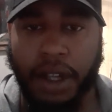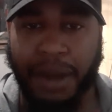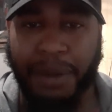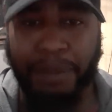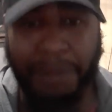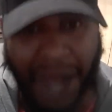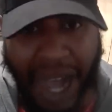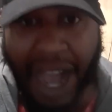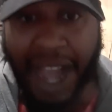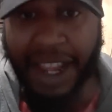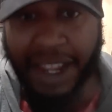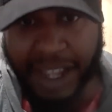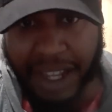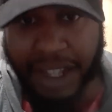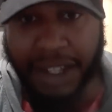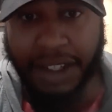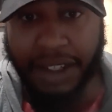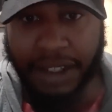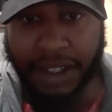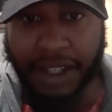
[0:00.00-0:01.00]
buy
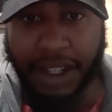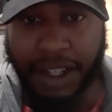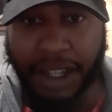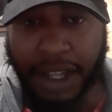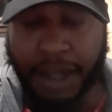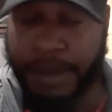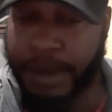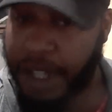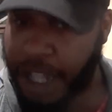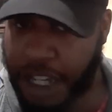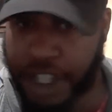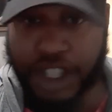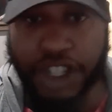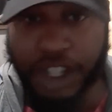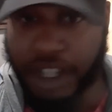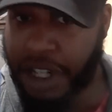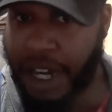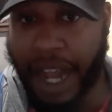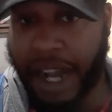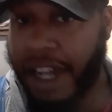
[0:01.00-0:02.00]
it. Because
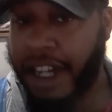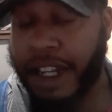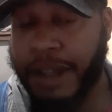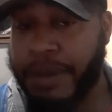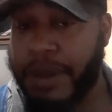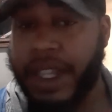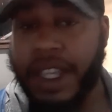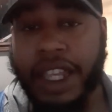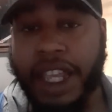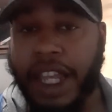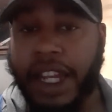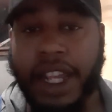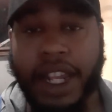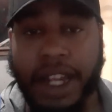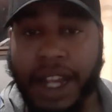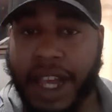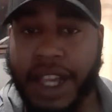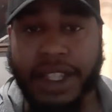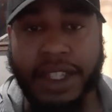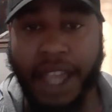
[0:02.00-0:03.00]
you're not going to be any
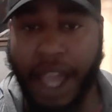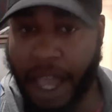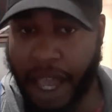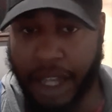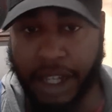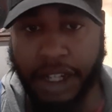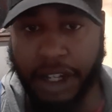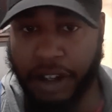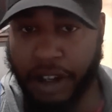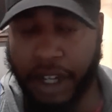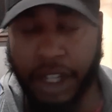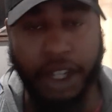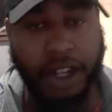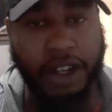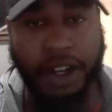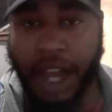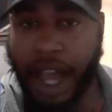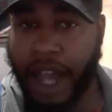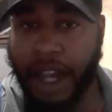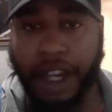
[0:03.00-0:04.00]
less accurate.
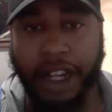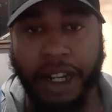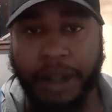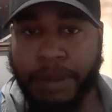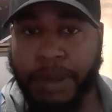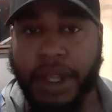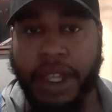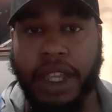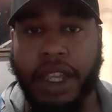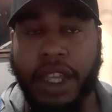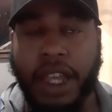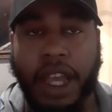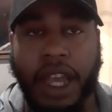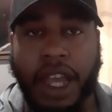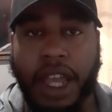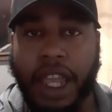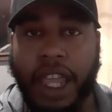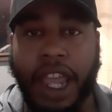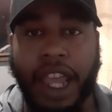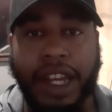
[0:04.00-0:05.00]
You're not going to be
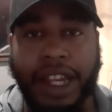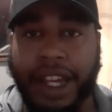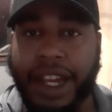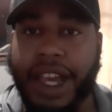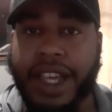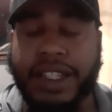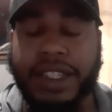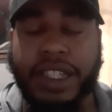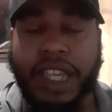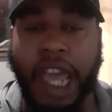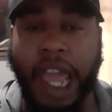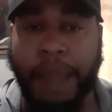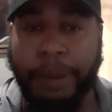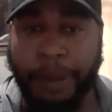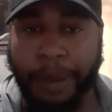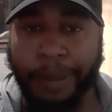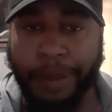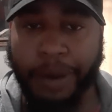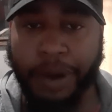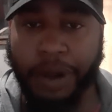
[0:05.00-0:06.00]
any less
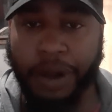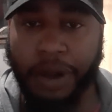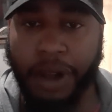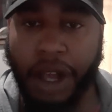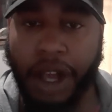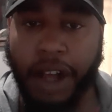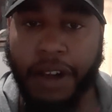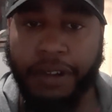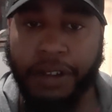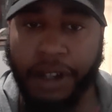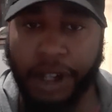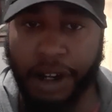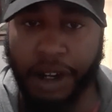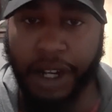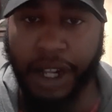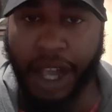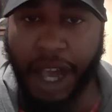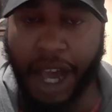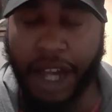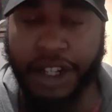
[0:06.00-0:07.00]
capable of
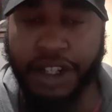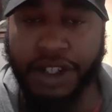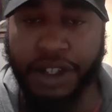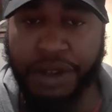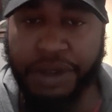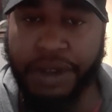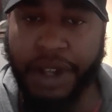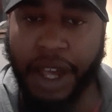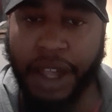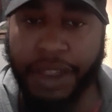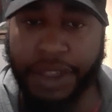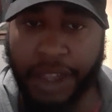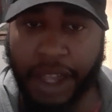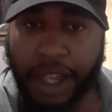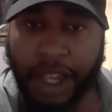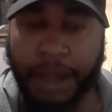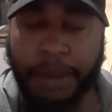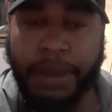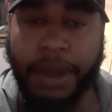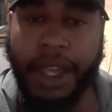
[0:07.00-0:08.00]
learning how to shoot that
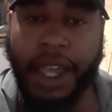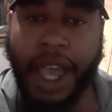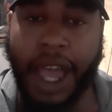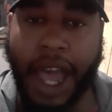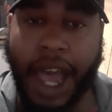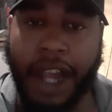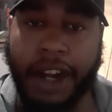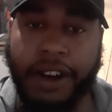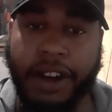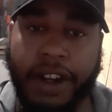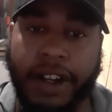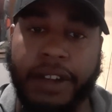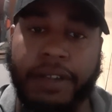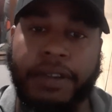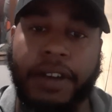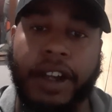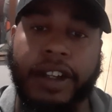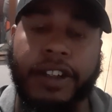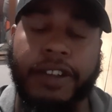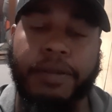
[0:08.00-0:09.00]
thing and being accurate and
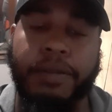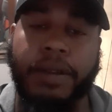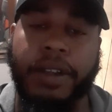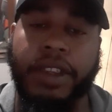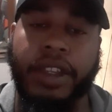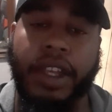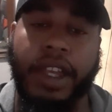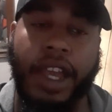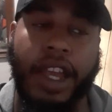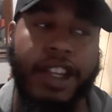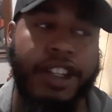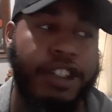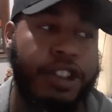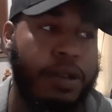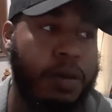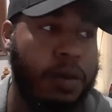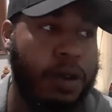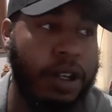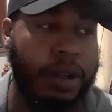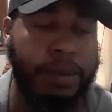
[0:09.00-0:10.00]
effective with it as
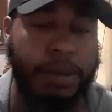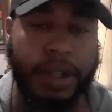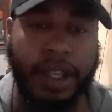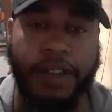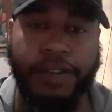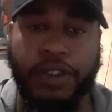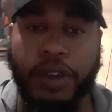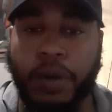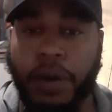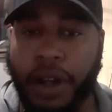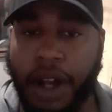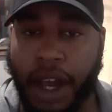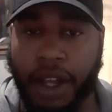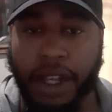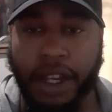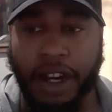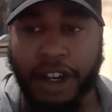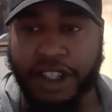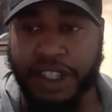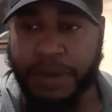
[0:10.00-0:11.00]
you would be if you went
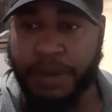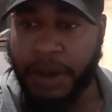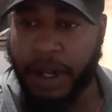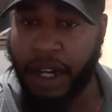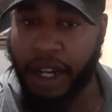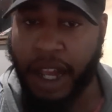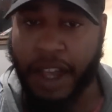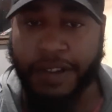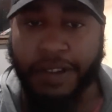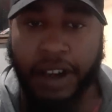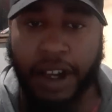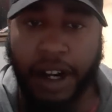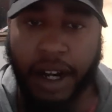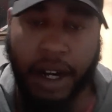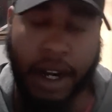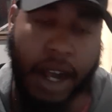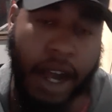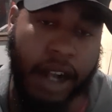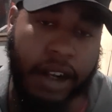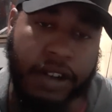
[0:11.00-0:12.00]
out here and spent
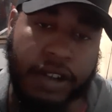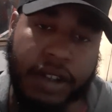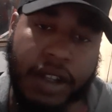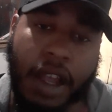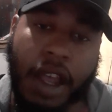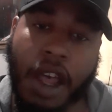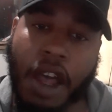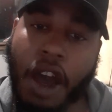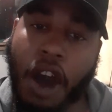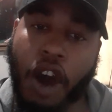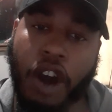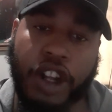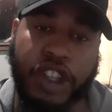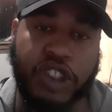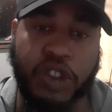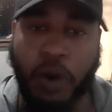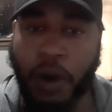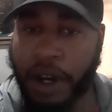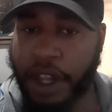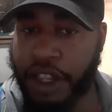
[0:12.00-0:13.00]
$1,100 on a
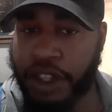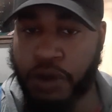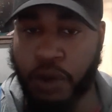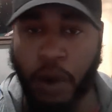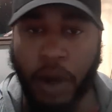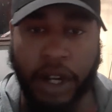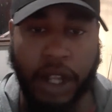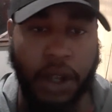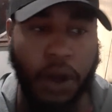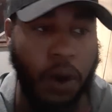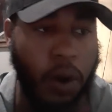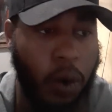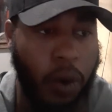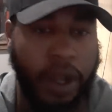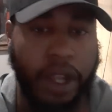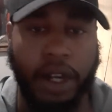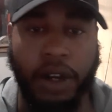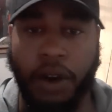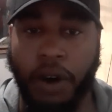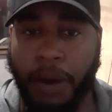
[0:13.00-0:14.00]
2020
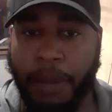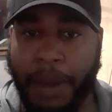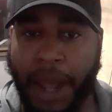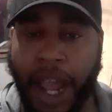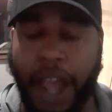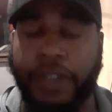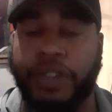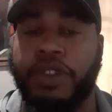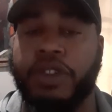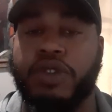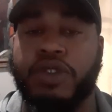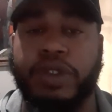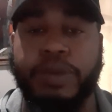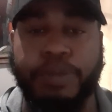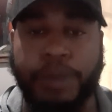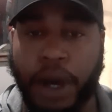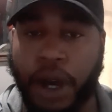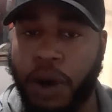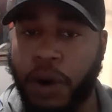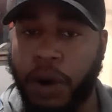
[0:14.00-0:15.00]
Hoyt or Matthews
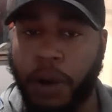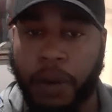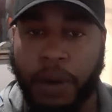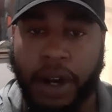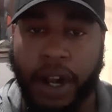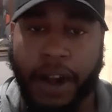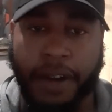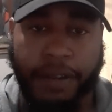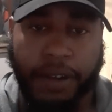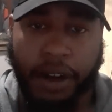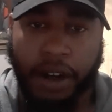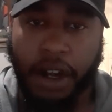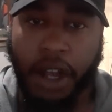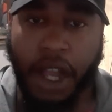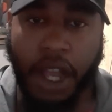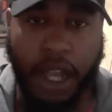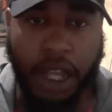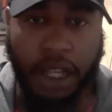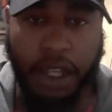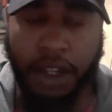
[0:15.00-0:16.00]
bow or whatever.
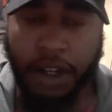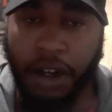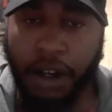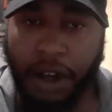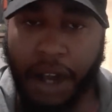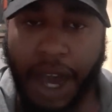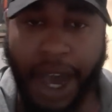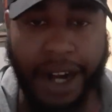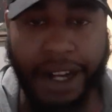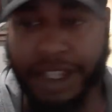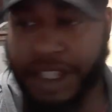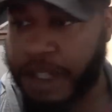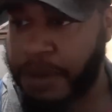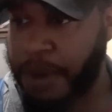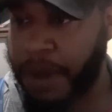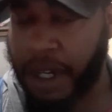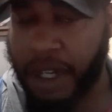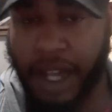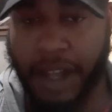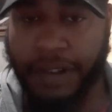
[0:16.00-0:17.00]
You know, I didn't
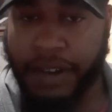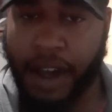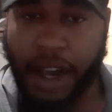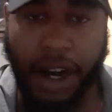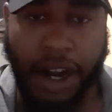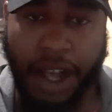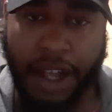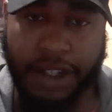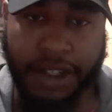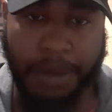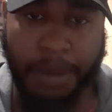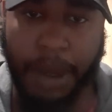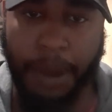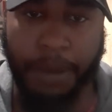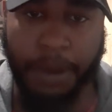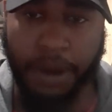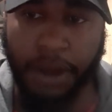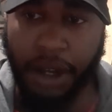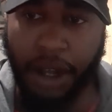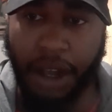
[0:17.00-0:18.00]
spend $1,100 on my
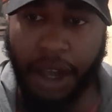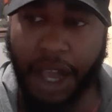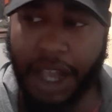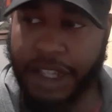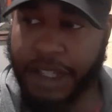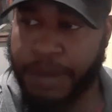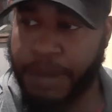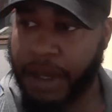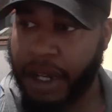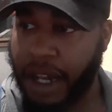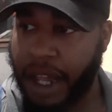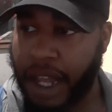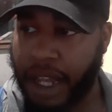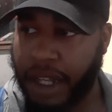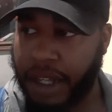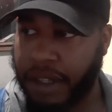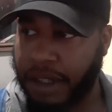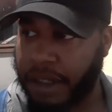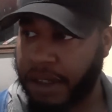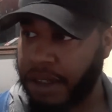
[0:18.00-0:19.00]
bow, y'all. I spent
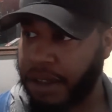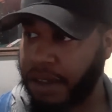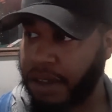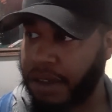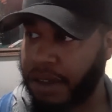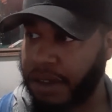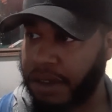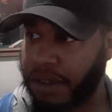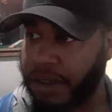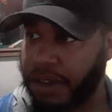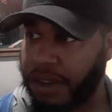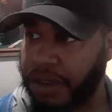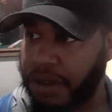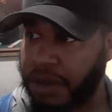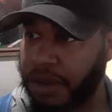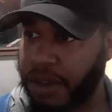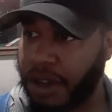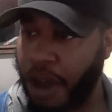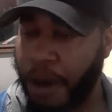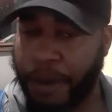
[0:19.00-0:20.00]
like
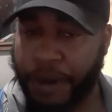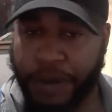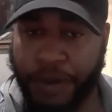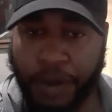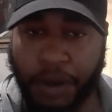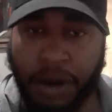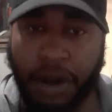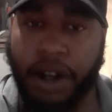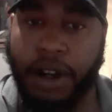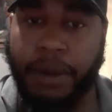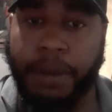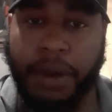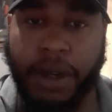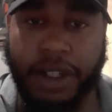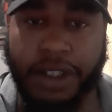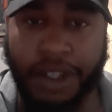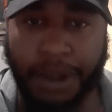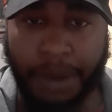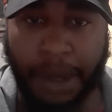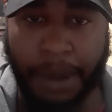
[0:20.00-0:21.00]
almost
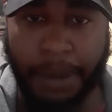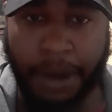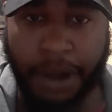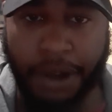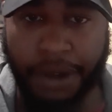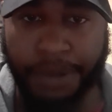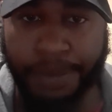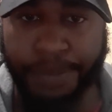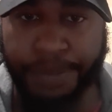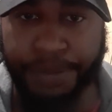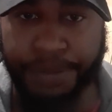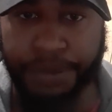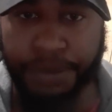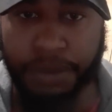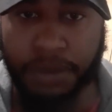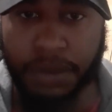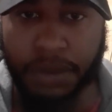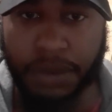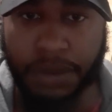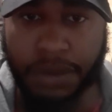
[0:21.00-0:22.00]
$400 on my bow
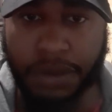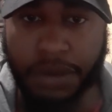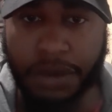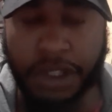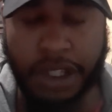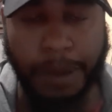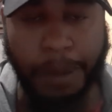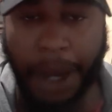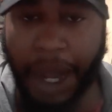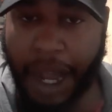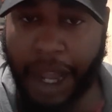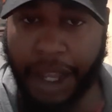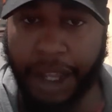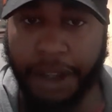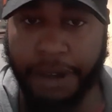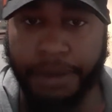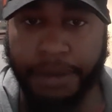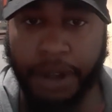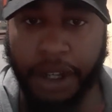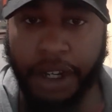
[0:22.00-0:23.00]
to buy
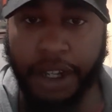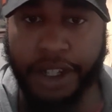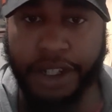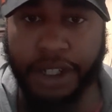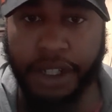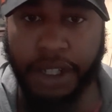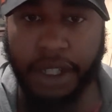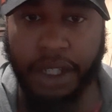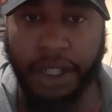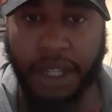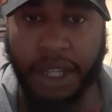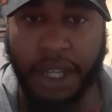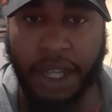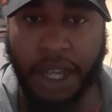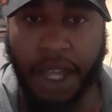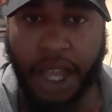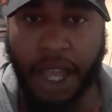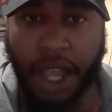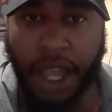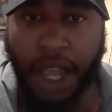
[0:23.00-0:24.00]
it initially.
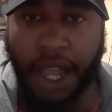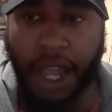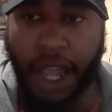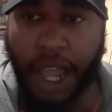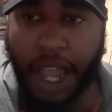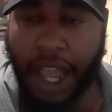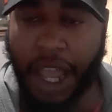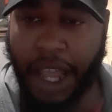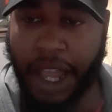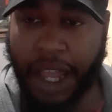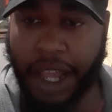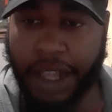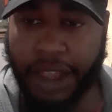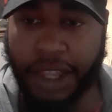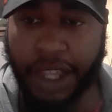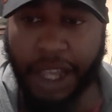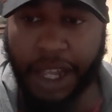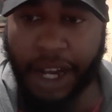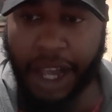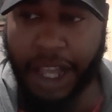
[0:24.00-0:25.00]
And
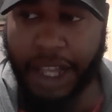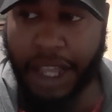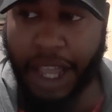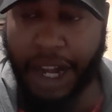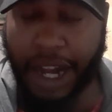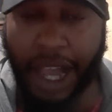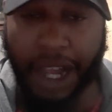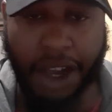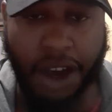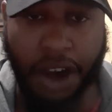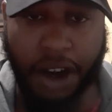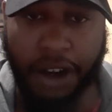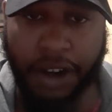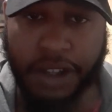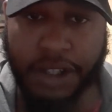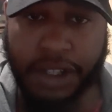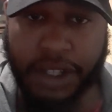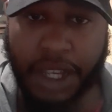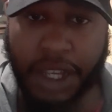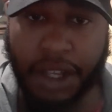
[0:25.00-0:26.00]
then I caught it
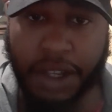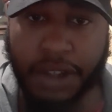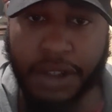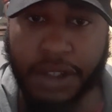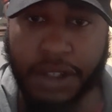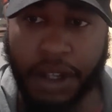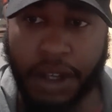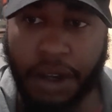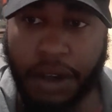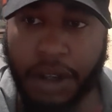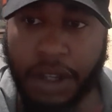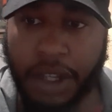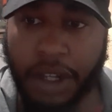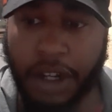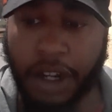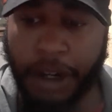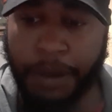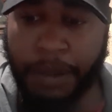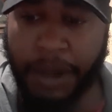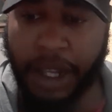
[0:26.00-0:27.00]
on sale. So, you
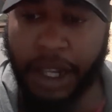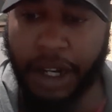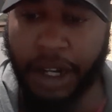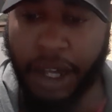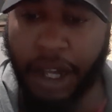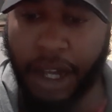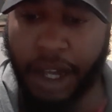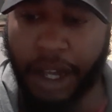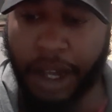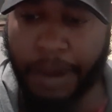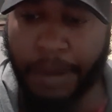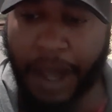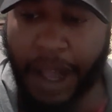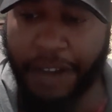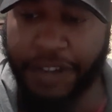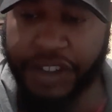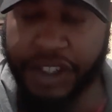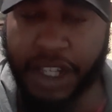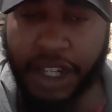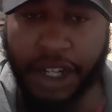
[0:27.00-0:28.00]
know what I mean?
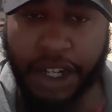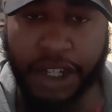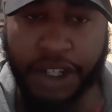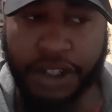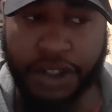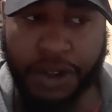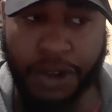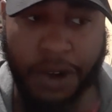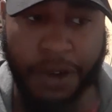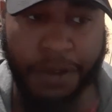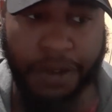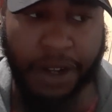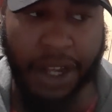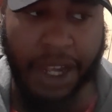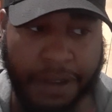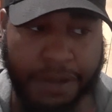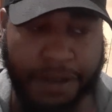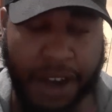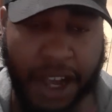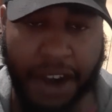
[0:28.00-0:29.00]
I've seen it in the store for
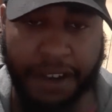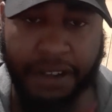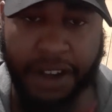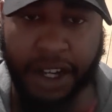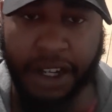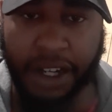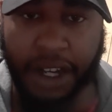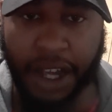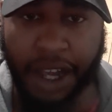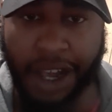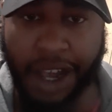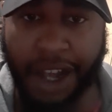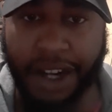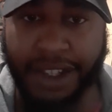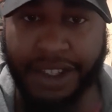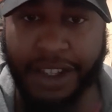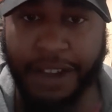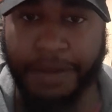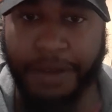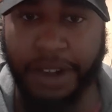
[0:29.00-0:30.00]
$5.99
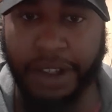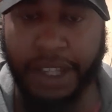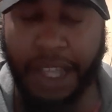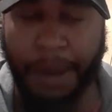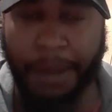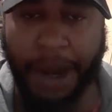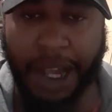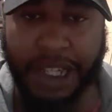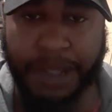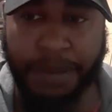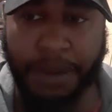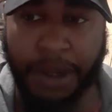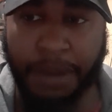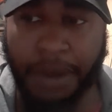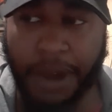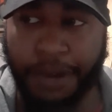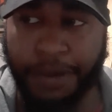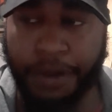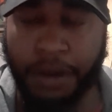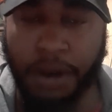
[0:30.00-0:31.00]
and stuff like that. But I spent
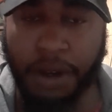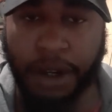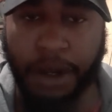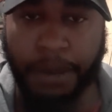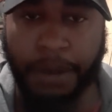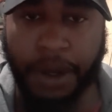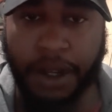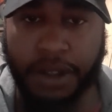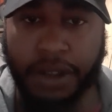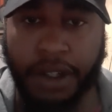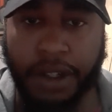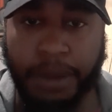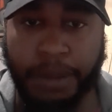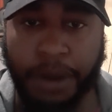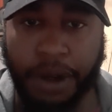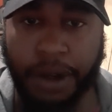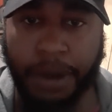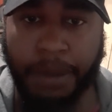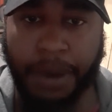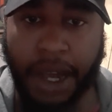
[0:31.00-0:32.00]
about $400 on the
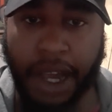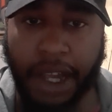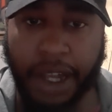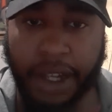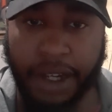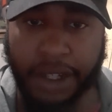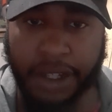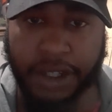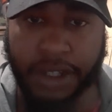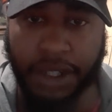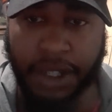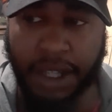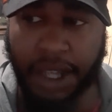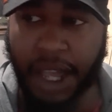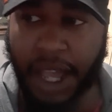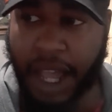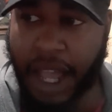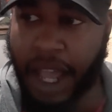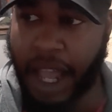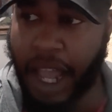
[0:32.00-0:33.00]
bow to buy it initially.
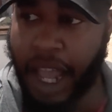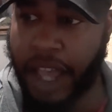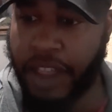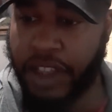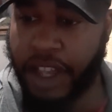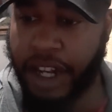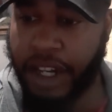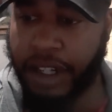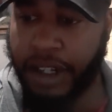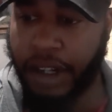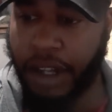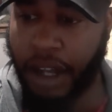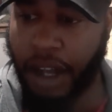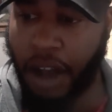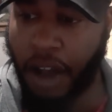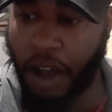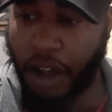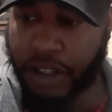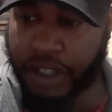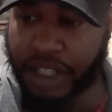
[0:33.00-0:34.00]
And then
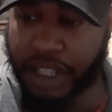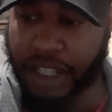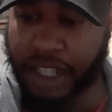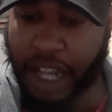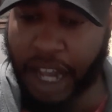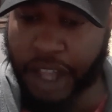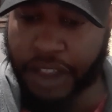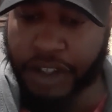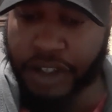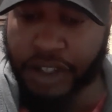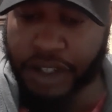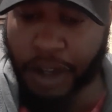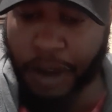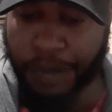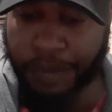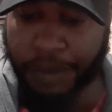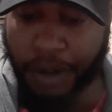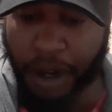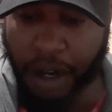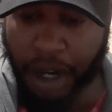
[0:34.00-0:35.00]
altogether
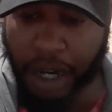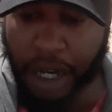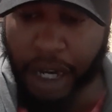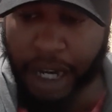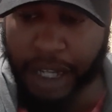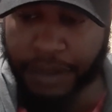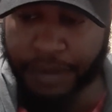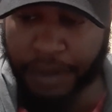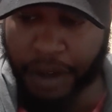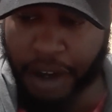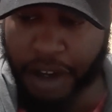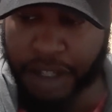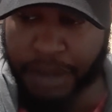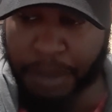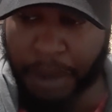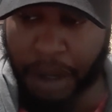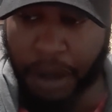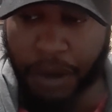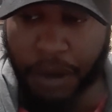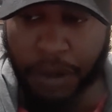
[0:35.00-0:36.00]
so far as
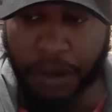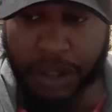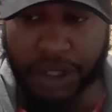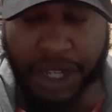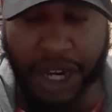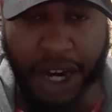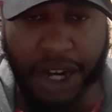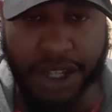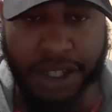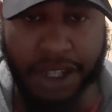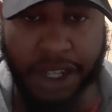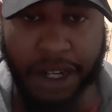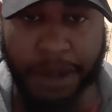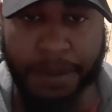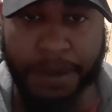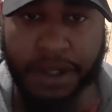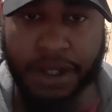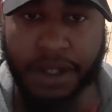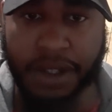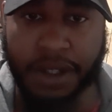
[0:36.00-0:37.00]
my whole entire
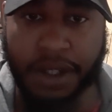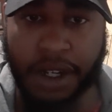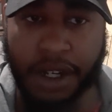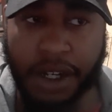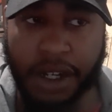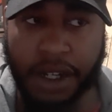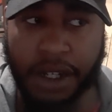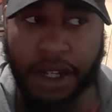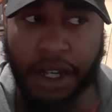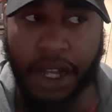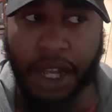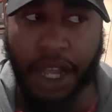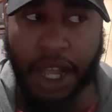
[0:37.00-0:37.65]
setup is concerned,